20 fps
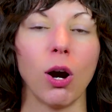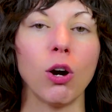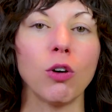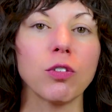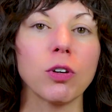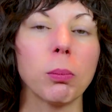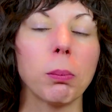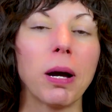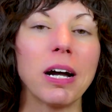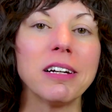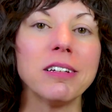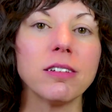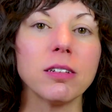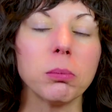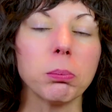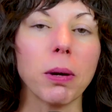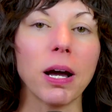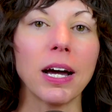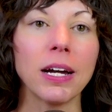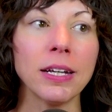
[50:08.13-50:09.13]
over mind
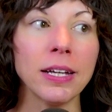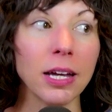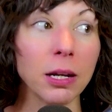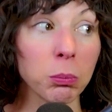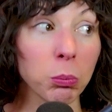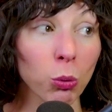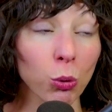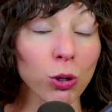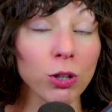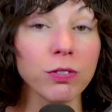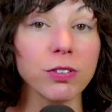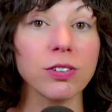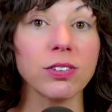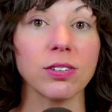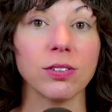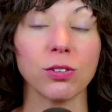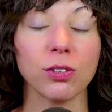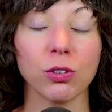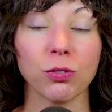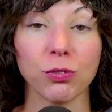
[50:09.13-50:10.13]
and body, and more of a
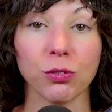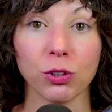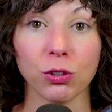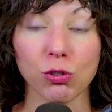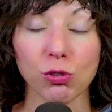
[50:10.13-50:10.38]
sense of